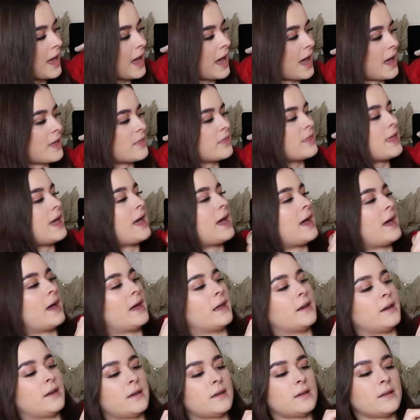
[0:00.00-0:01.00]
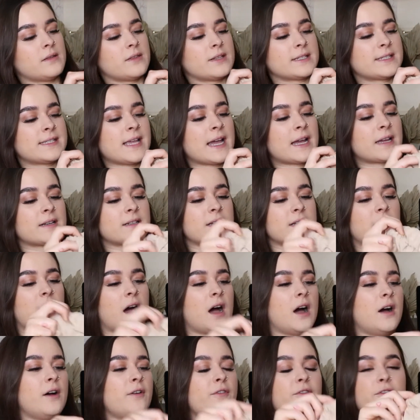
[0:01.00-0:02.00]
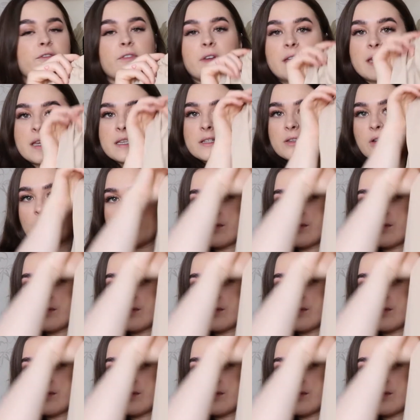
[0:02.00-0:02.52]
And then the second half is